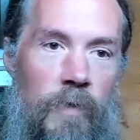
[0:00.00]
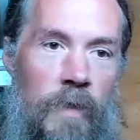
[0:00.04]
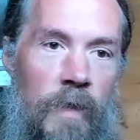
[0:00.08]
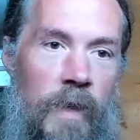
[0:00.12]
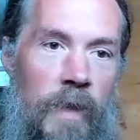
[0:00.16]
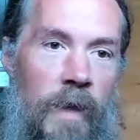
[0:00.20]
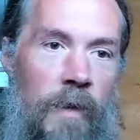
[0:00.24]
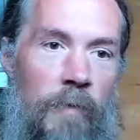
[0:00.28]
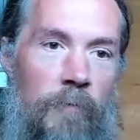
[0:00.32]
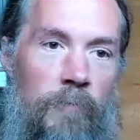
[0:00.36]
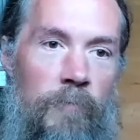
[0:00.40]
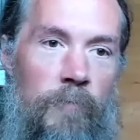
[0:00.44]

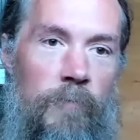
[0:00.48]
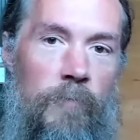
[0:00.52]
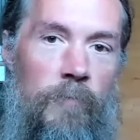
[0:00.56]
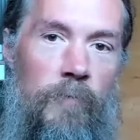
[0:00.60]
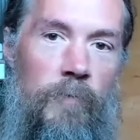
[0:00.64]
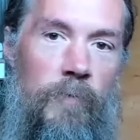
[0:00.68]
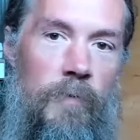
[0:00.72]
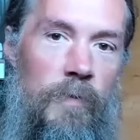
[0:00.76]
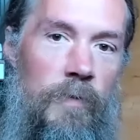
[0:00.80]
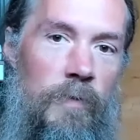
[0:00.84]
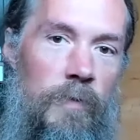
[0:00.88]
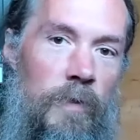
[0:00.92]

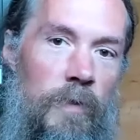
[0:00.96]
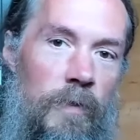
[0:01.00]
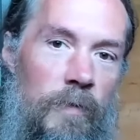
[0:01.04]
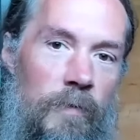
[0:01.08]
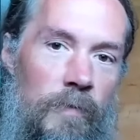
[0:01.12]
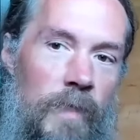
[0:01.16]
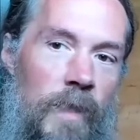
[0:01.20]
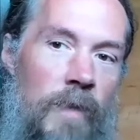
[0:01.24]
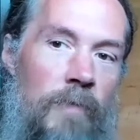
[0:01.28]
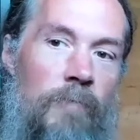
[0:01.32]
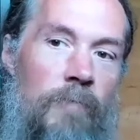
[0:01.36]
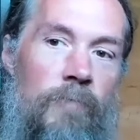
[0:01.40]

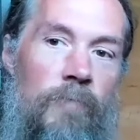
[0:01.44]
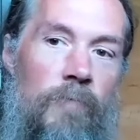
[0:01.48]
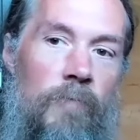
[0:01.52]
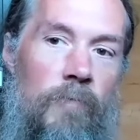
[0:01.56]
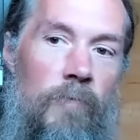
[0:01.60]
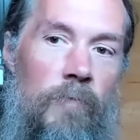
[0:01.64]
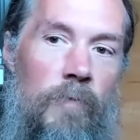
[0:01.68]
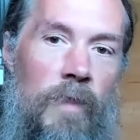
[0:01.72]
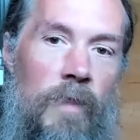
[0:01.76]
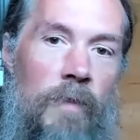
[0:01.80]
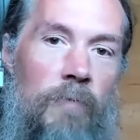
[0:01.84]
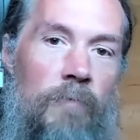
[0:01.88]

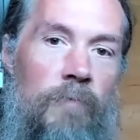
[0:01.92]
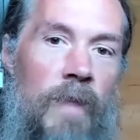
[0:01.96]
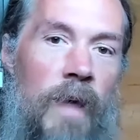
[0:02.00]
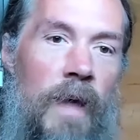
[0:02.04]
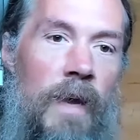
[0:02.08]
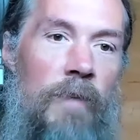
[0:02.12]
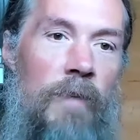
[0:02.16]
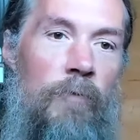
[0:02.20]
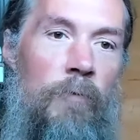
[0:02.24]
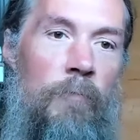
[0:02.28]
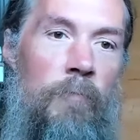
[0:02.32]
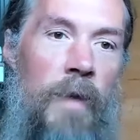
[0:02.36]
they've
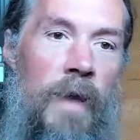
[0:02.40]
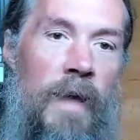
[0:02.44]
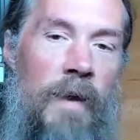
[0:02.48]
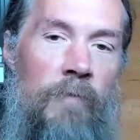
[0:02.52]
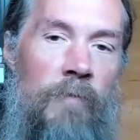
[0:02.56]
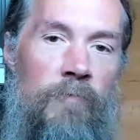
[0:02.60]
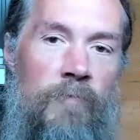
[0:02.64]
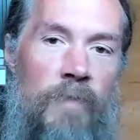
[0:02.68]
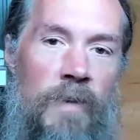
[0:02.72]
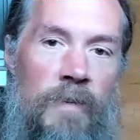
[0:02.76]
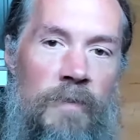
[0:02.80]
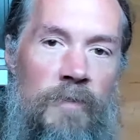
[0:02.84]
not even
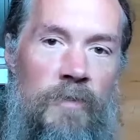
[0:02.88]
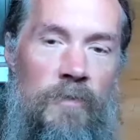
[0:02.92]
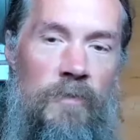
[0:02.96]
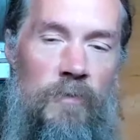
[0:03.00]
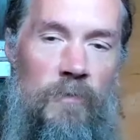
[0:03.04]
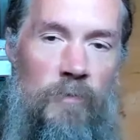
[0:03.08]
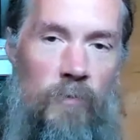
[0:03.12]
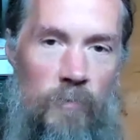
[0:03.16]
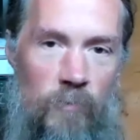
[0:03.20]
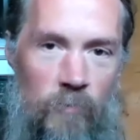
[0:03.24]
manifest